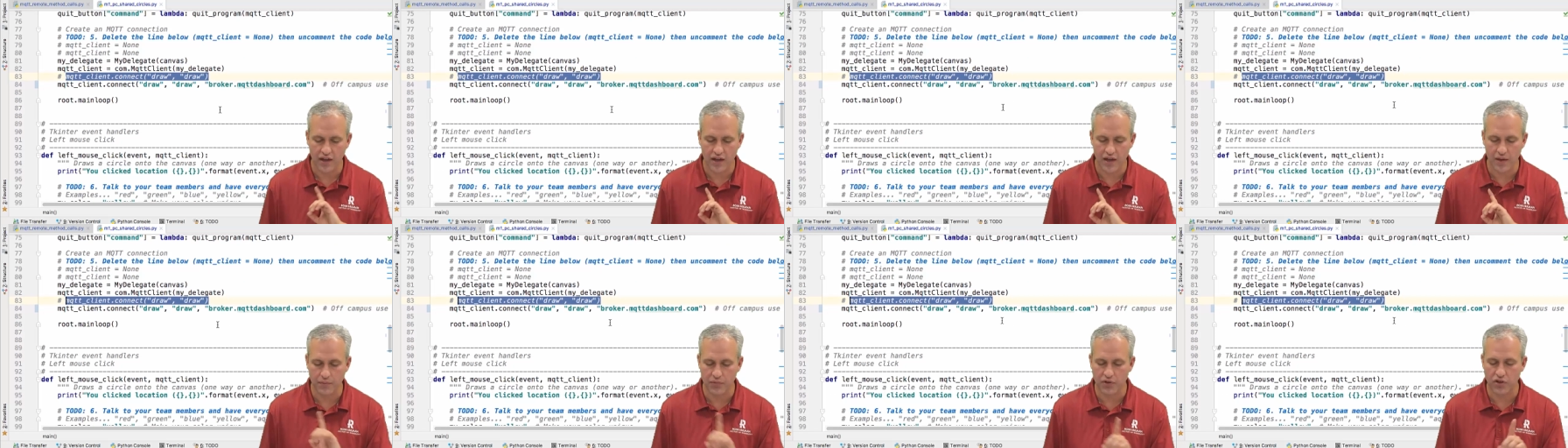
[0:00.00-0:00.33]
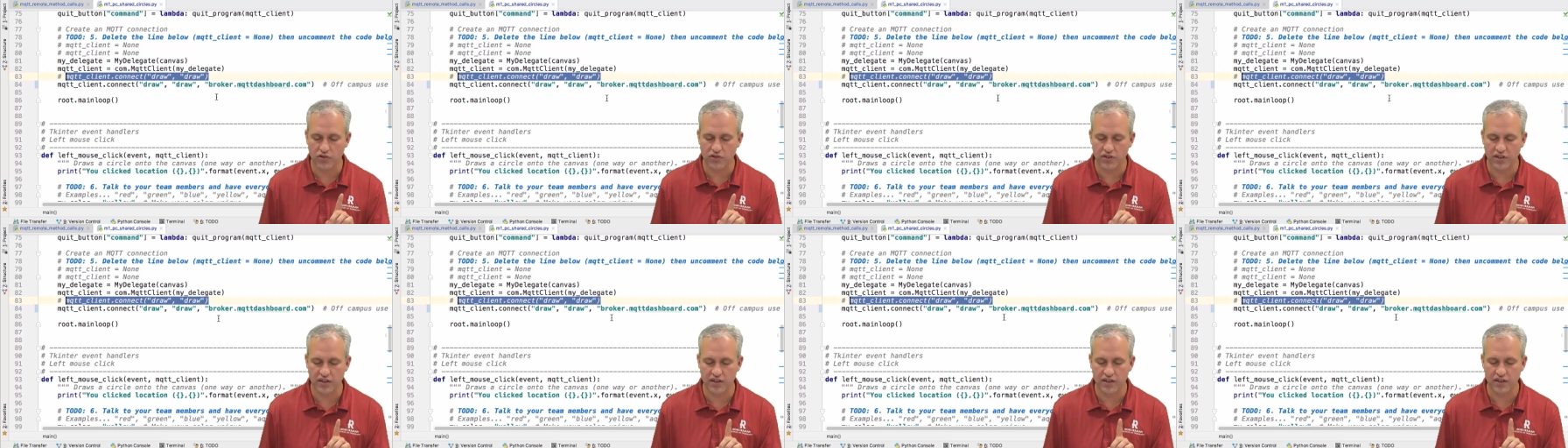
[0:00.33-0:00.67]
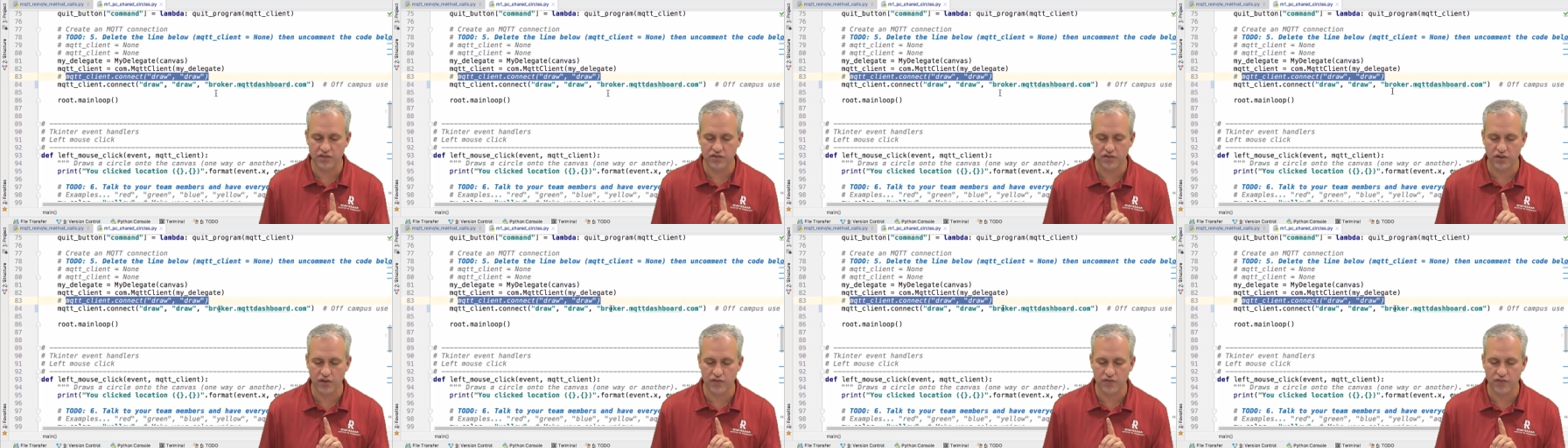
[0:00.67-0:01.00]
M Q T
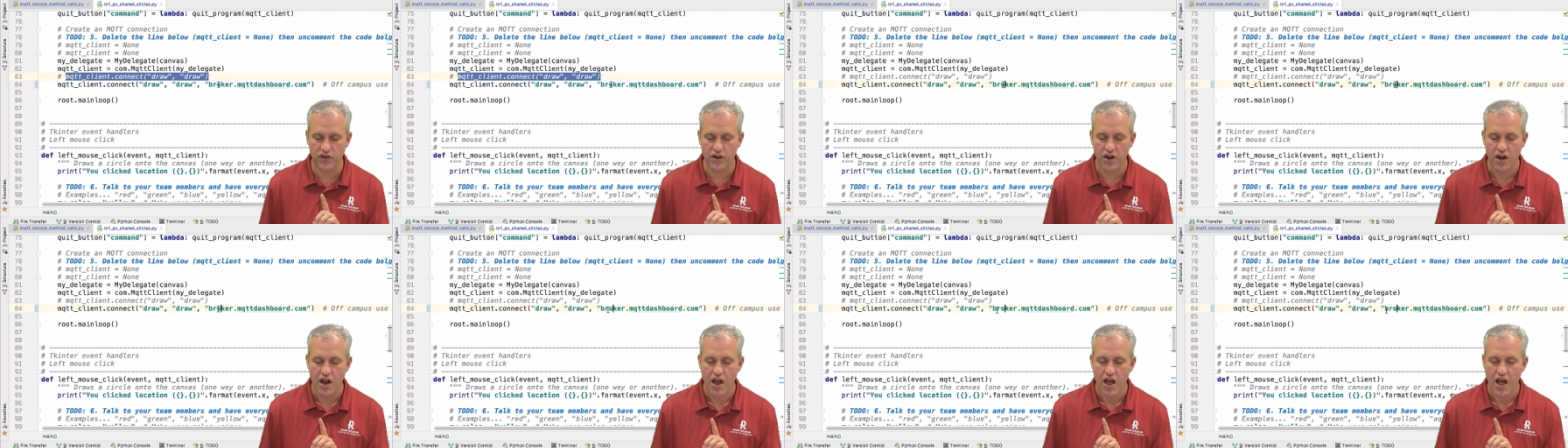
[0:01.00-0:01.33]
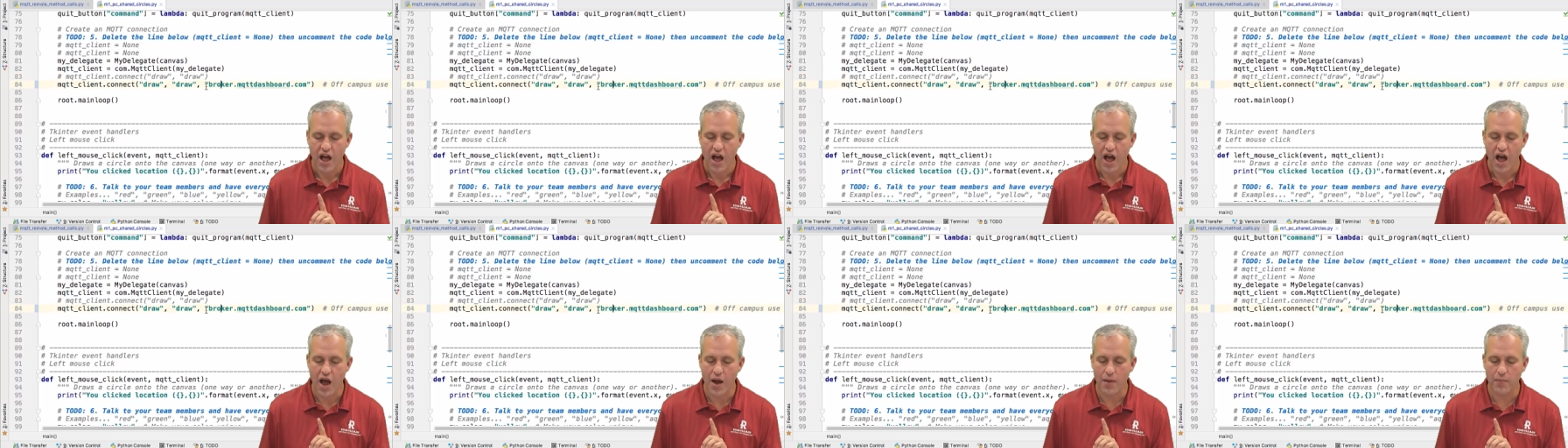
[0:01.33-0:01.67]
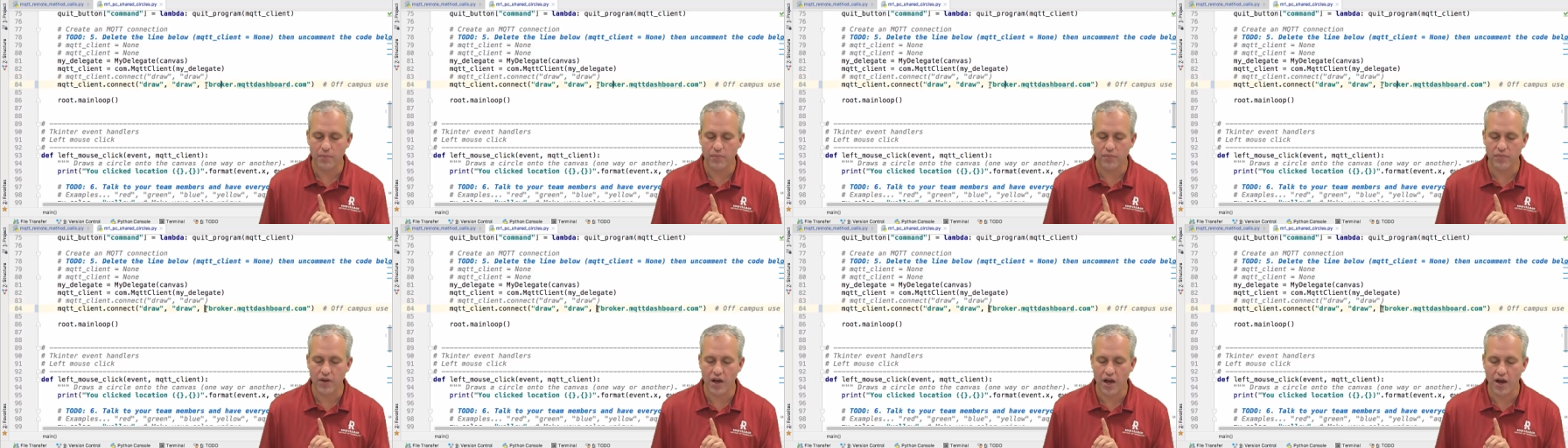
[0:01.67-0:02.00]
T server,
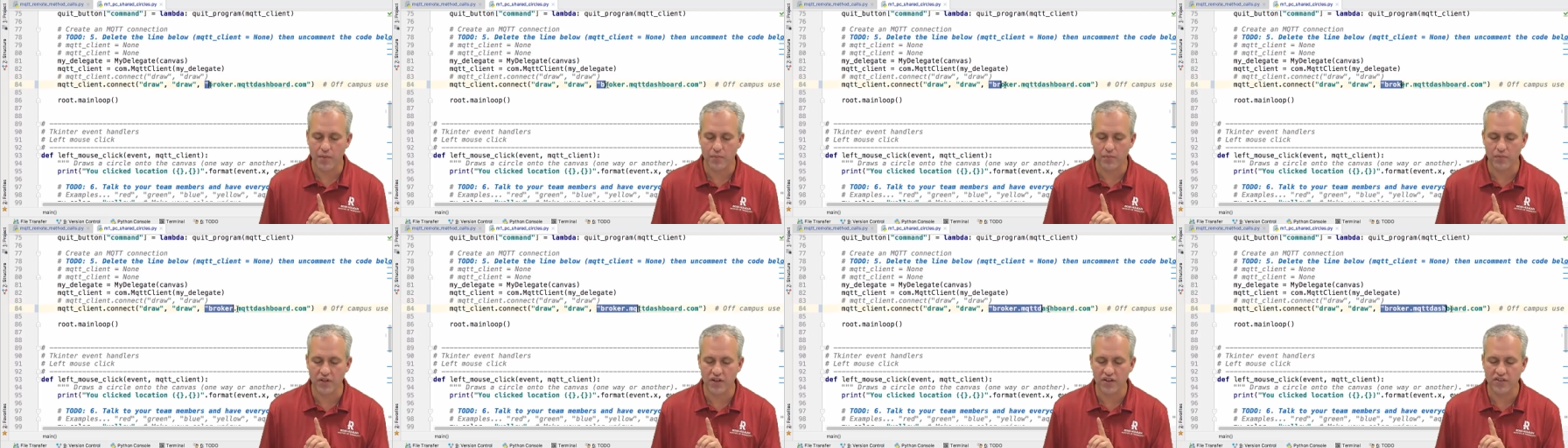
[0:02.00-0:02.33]
I'm I'm